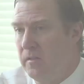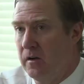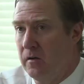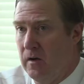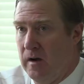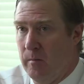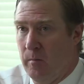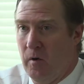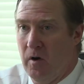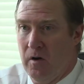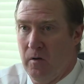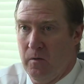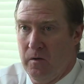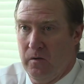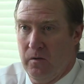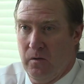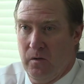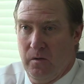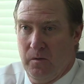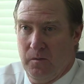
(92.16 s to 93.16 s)
the grandpa
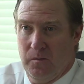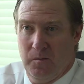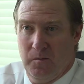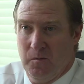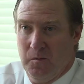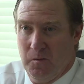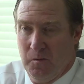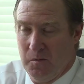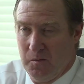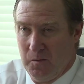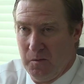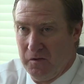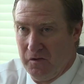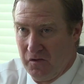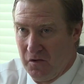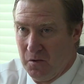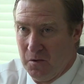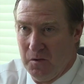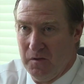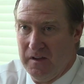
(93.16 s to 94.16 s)
was, uh, was
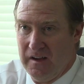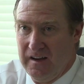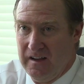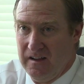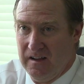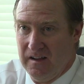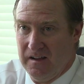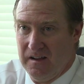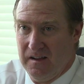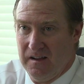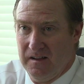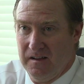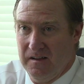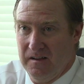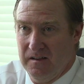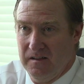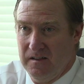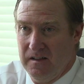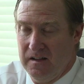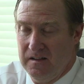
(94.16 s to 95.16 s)
told that, he, uh,
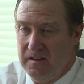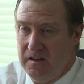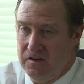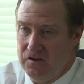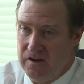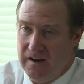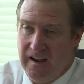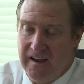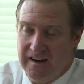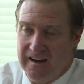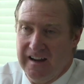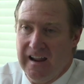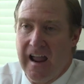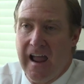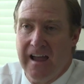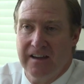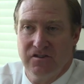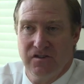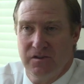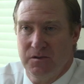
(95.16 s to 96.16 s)
that DJ had a
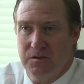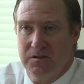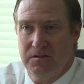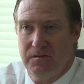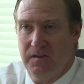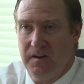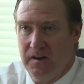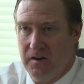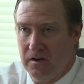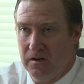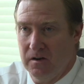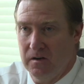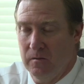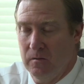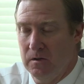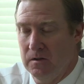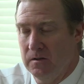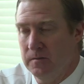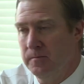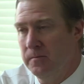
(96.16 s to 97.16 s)
gash to his finger.
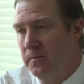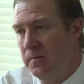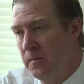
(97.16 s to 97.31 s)
Well,